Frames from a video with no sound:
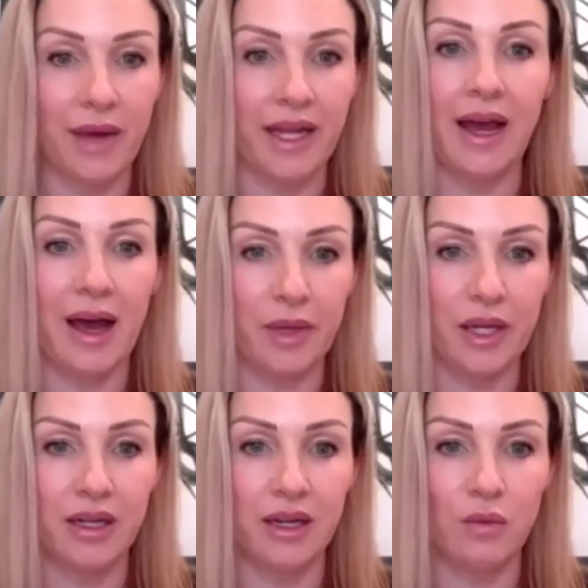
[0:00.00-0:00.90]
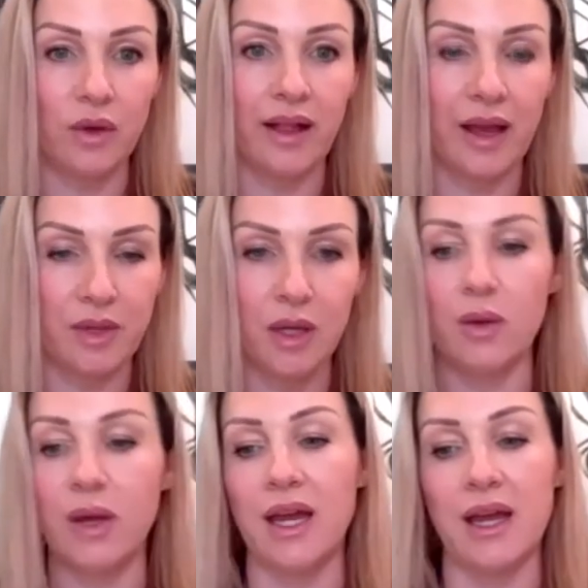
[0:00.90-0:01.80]
might happen and will I be
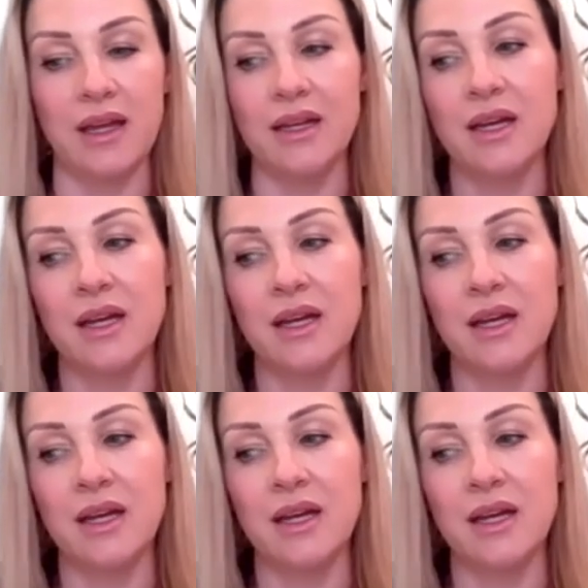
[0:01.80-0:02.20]
okay,